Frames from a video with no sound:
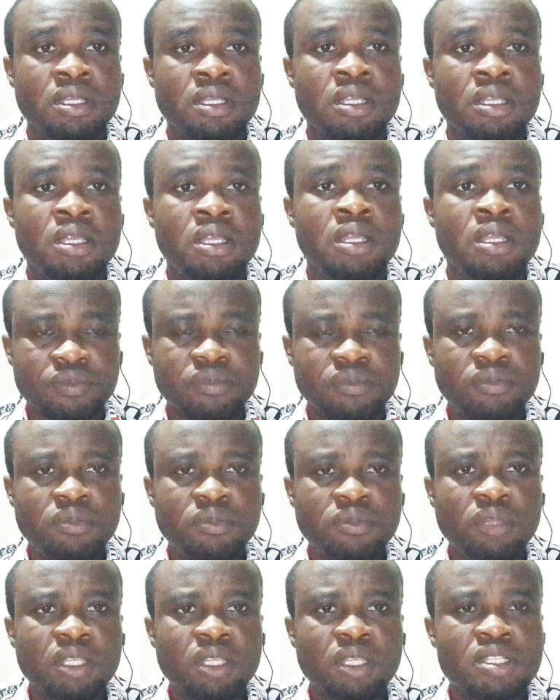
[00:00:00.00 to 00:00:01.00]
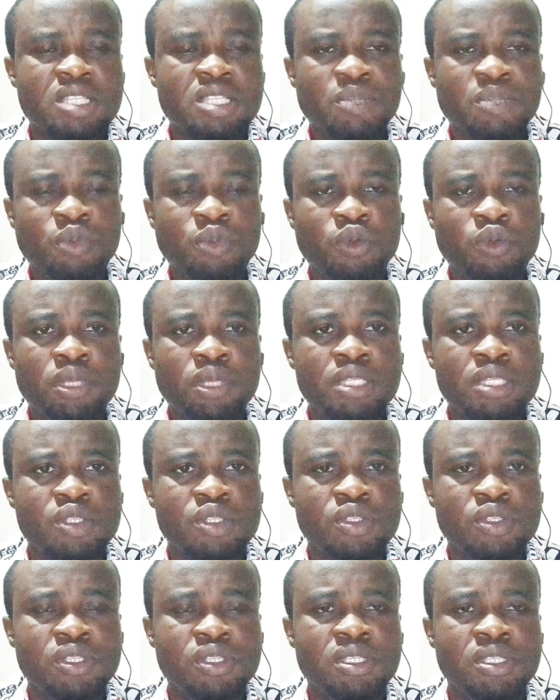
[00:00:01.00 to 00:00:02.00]
the comments in the comment
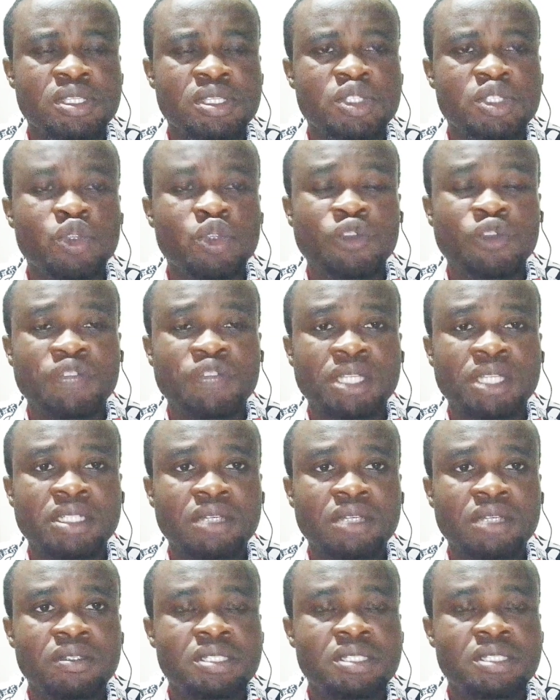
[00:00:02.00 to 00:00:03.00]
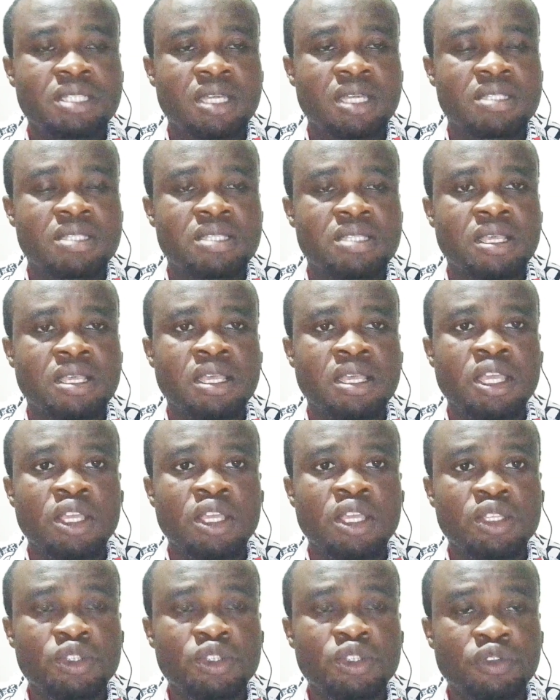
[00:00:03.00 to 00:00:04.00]
section. The
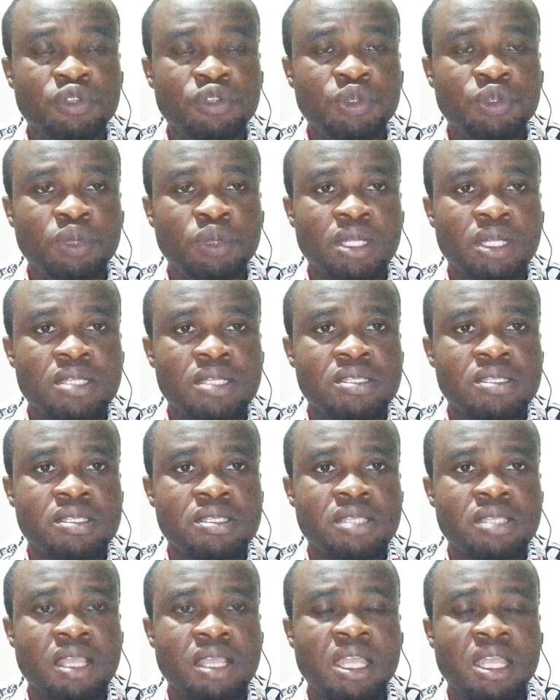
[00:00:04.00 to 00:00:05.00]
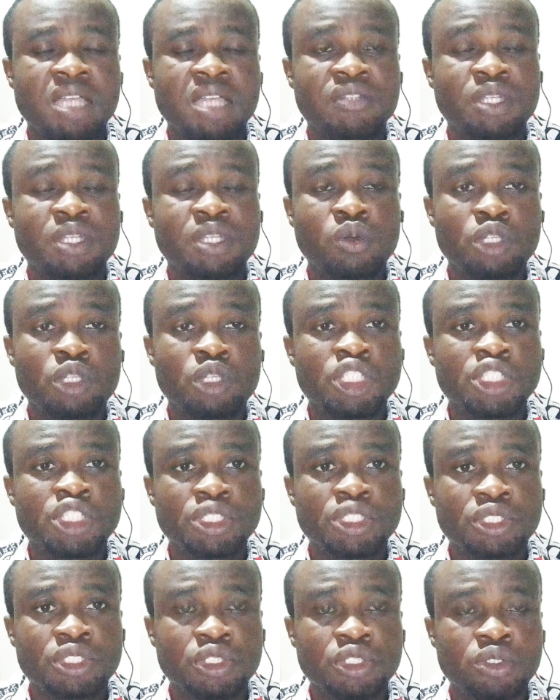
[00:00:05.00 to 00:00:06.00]
simple way to do this, you'll find out
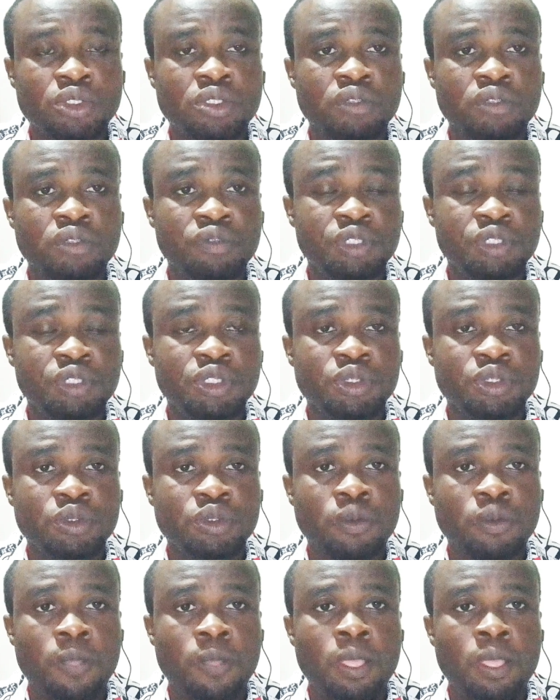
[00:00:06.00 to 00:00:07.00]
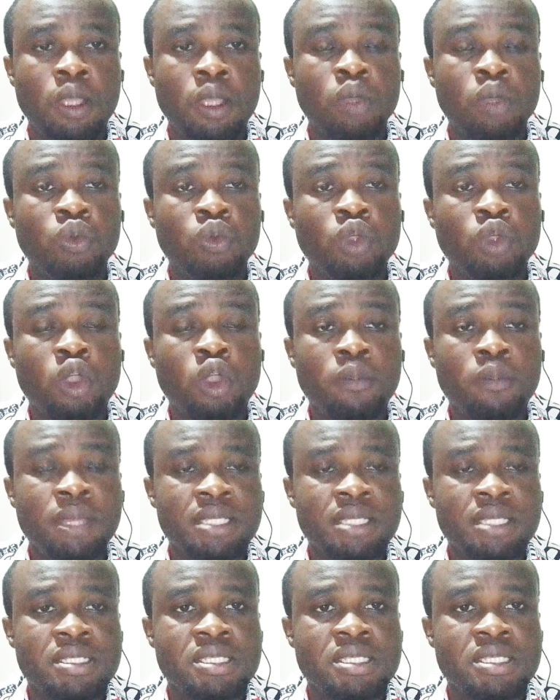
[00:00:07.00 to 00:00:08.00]
that your viewers,
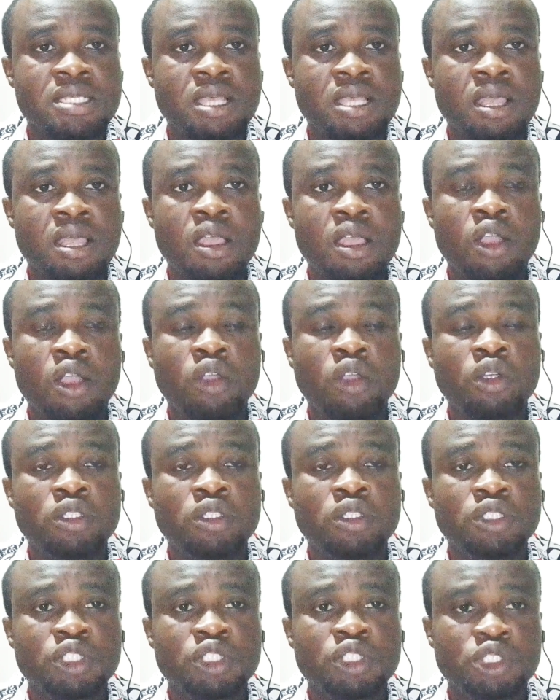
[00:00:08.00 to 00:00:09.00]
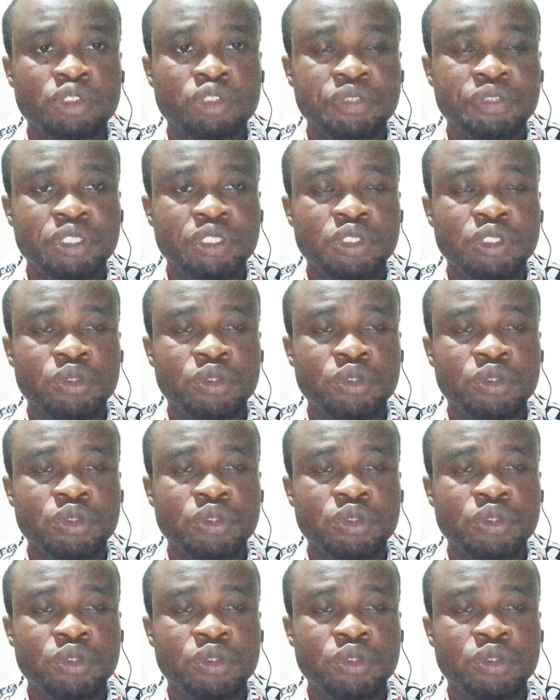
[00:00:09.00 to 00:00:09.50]
after watching your video,